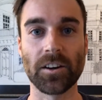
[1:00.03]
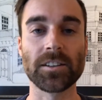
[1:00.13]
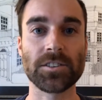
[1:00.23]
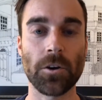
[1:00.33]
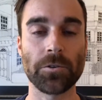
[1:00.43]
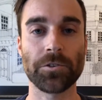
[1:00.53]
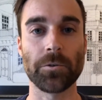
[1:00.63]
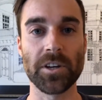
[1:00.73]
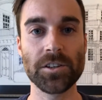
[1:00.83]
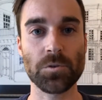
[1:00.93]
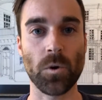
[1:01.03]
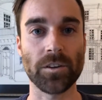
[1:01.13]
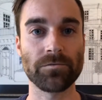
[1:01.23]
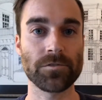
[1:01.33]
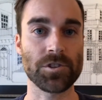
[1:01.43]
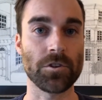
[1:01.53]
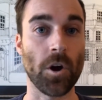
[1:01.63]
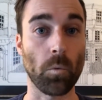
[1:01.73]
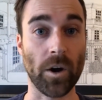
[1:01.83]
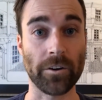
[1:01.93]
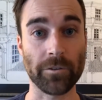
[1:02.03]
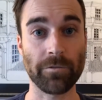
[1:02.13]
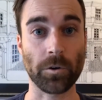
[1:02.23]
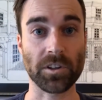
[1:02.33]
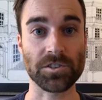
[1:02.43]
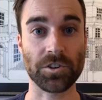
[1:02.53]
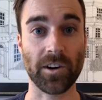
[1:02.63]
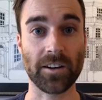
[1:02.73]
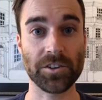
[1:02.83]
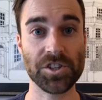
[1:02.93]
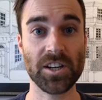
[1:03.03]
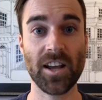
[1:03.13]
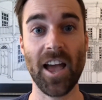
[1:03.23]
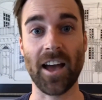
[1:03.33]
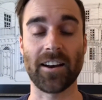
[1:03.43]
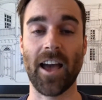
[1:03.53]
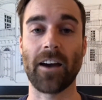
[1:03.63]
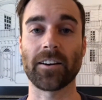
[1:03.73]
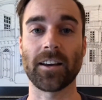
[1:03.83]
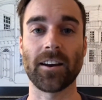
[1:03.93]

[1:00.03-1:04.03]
Let's go through each one so you know where to focus your energy and how to